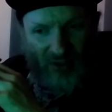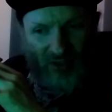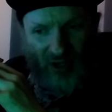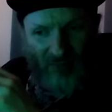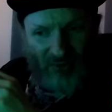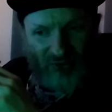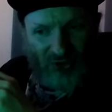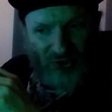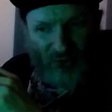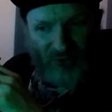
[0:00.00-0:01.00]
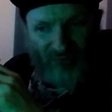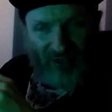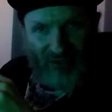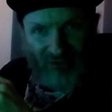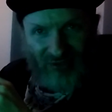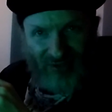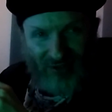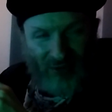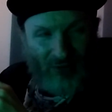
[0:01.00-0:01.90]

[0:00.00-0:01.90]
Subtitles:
compositional devices at